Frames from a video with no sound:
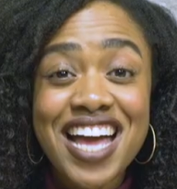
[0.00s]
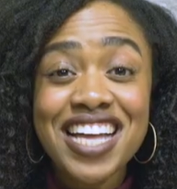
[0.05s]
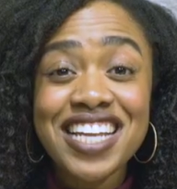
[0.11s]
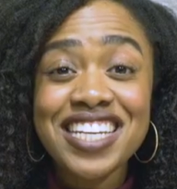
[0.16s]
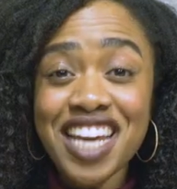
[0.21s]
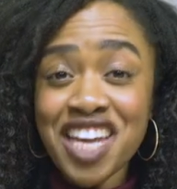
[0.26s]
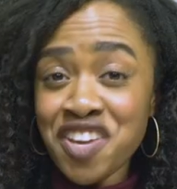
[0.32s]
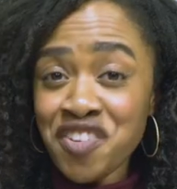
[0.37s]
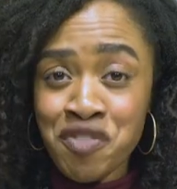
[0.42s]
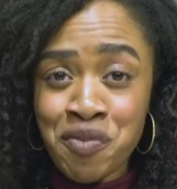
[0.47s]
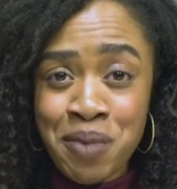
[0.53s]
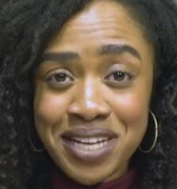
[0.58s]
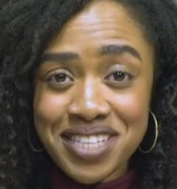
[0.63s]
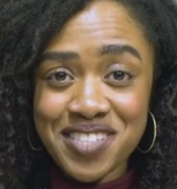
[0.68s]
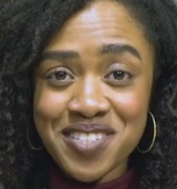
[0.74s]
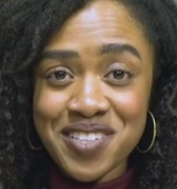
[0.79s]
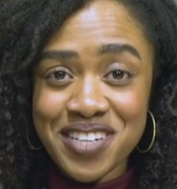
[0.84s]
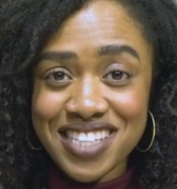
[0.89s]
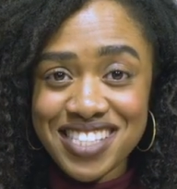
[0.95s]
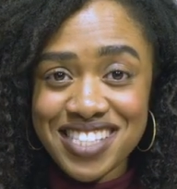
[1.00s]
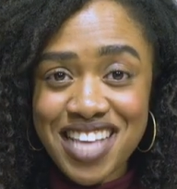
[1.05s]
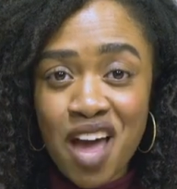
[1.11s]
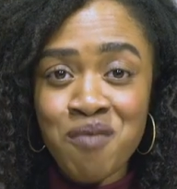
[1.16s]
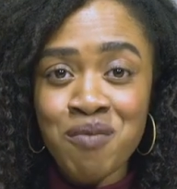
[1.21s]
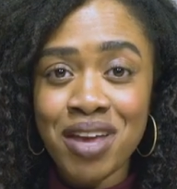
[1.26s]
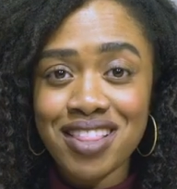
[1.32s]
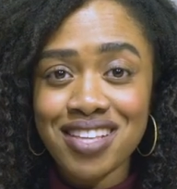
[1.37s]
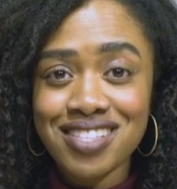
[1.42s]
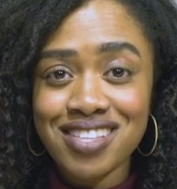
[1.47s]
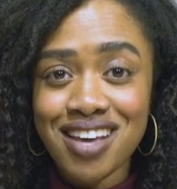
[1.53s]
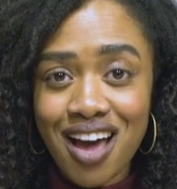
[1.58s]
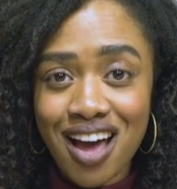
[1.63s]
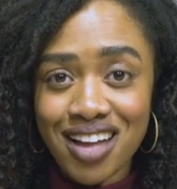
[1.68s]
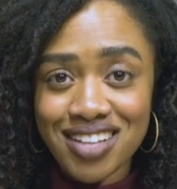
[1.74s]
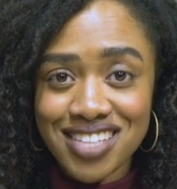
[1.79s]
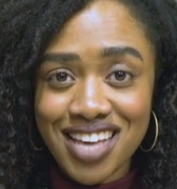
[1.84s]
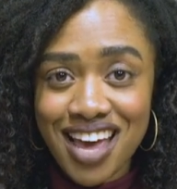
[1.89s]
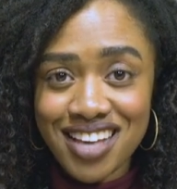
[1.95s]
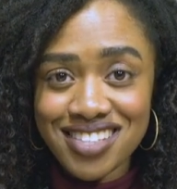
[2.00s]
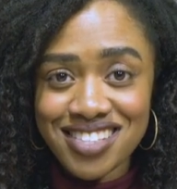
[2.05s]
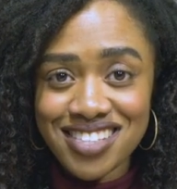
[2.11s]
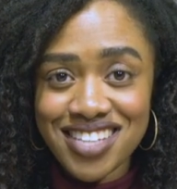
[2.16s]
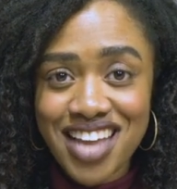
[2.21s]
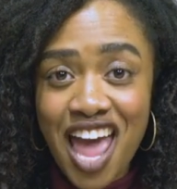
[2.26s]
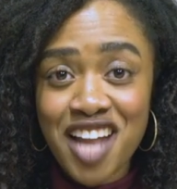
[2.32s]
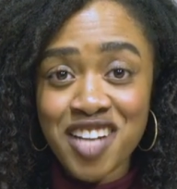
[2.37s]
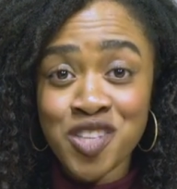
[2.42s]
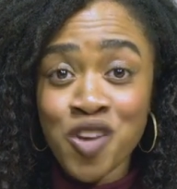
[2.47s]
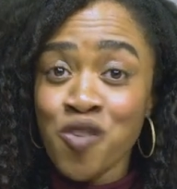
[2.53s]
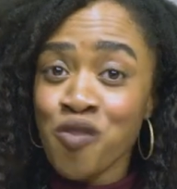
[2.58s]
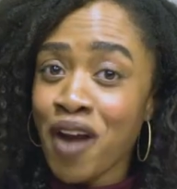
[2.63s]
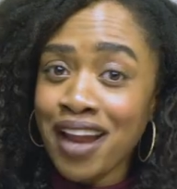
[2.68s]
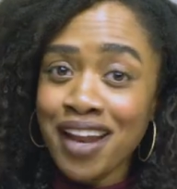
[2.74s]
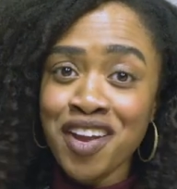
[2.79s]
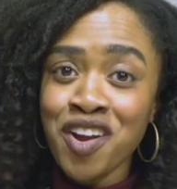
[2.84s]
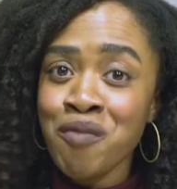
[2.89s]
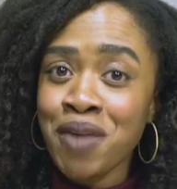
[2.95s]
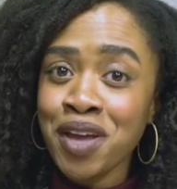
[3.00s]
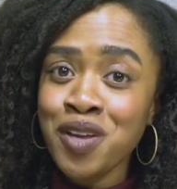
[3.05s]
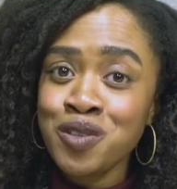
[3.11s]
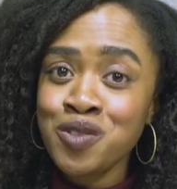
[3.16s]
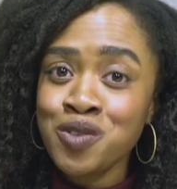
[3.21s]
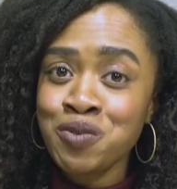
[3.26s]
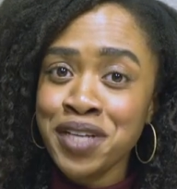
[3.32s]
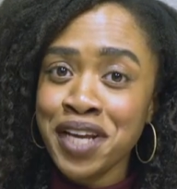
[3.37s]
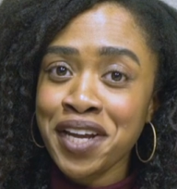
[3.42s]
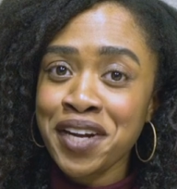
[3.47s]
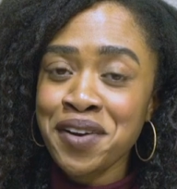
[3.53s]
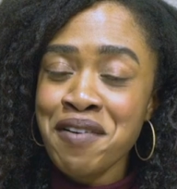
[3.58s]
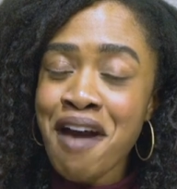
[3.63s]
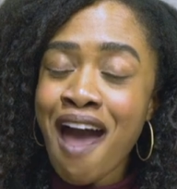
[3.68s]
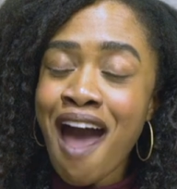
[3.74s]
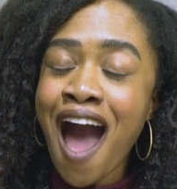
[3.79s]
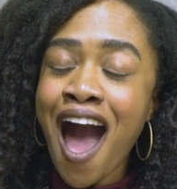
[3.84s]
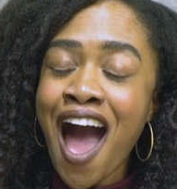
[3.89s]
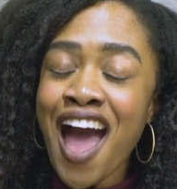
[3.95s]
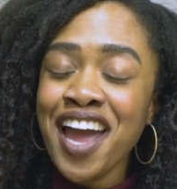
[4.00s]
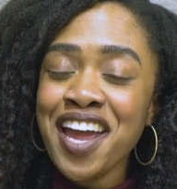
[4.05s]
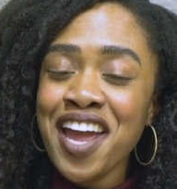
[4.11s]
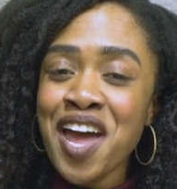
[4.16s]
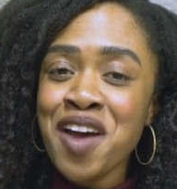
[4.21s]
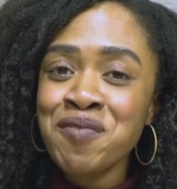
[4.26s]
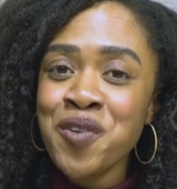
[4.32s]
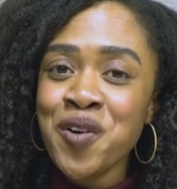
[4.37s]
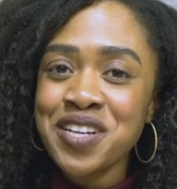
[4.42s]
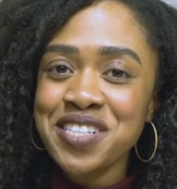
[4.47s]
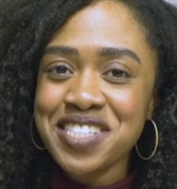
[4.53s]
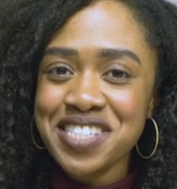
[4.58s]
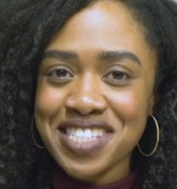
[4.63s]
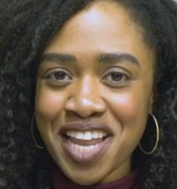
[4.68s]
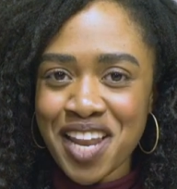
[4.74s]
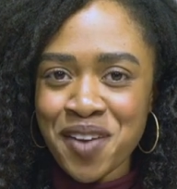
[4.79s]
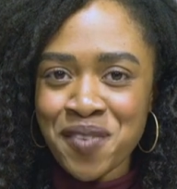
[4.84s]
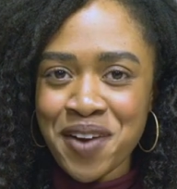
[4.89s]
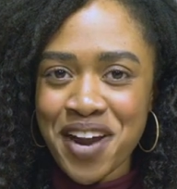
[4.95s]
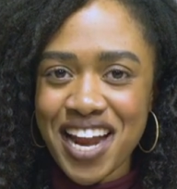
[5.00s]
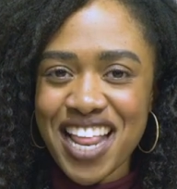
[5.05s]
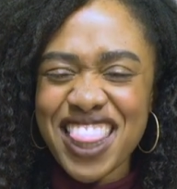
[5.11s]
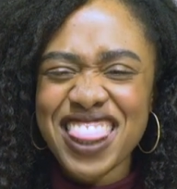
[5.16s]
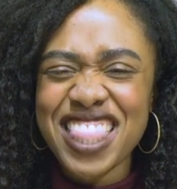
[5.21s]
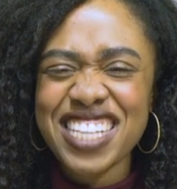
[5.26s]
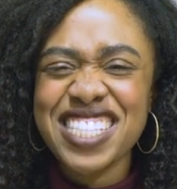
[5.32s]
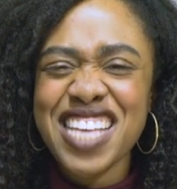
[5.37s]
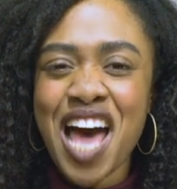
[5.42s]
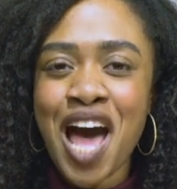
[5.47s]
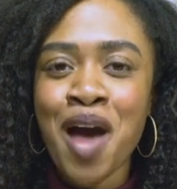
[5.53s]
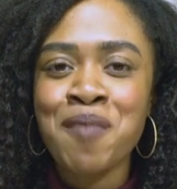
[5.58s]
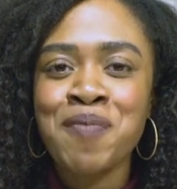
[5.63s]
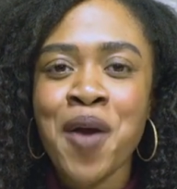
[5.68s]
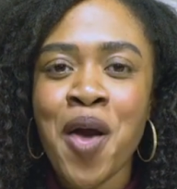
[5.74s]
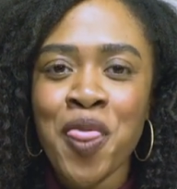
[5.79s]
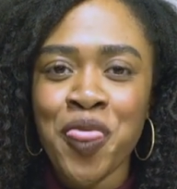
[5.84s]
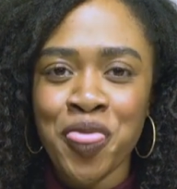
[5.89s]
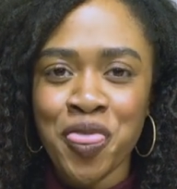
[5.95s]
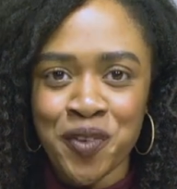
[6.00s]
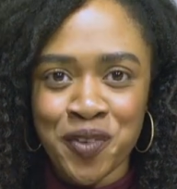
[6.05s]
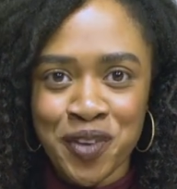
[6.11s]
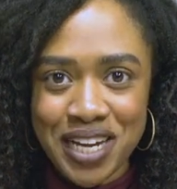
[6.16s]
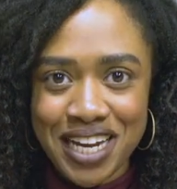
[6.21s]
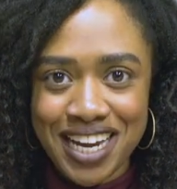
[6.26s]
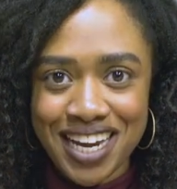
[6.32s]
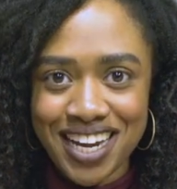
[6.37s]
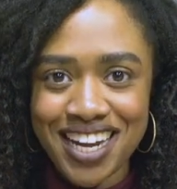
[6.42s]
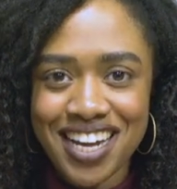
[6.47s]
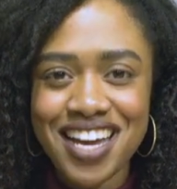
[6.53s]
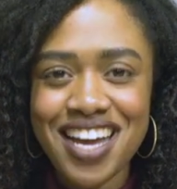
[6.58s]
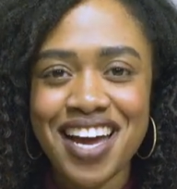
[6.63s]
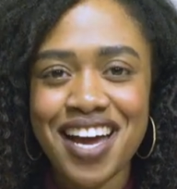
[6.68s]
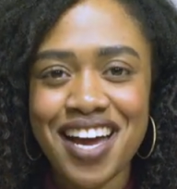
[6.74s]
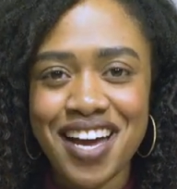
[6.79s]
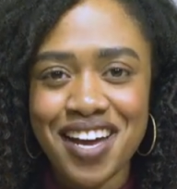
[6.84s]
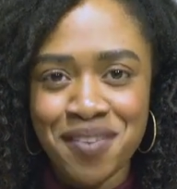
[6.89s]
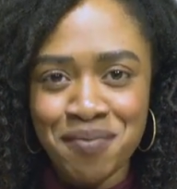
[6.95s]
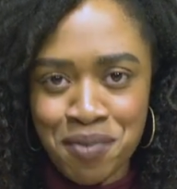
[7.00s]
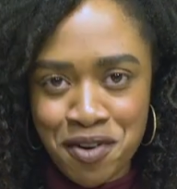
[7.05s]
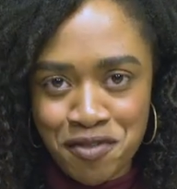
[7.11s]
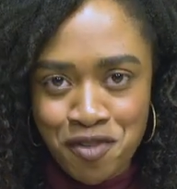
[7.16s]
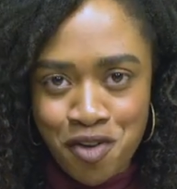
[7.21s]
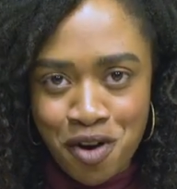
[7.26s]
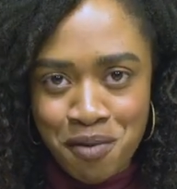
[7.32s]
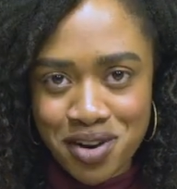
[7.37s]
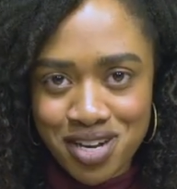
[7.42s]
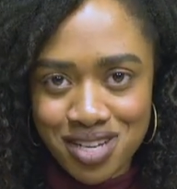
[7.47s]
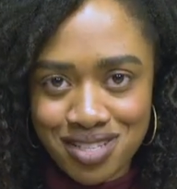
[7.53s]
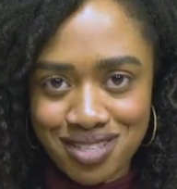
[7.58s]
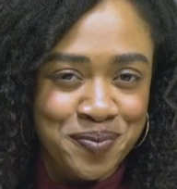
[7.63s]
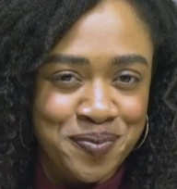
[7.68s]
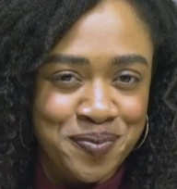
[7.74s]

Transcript: Lucky for my students, I made this a contest. And so right here on my YouTube channel, I am going to celebrate the top three performers.